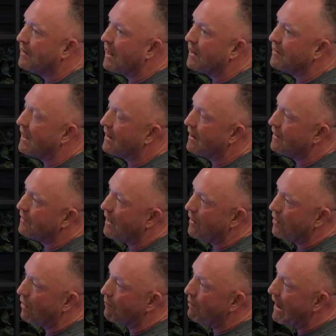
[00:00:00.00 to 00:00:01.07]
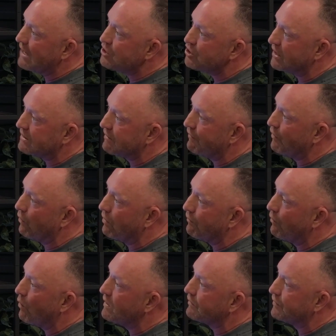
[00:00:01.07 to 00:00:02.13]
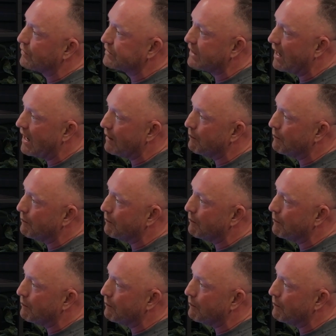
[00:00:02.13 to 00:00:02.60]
And then and they'll buy shit to fill the void of their time.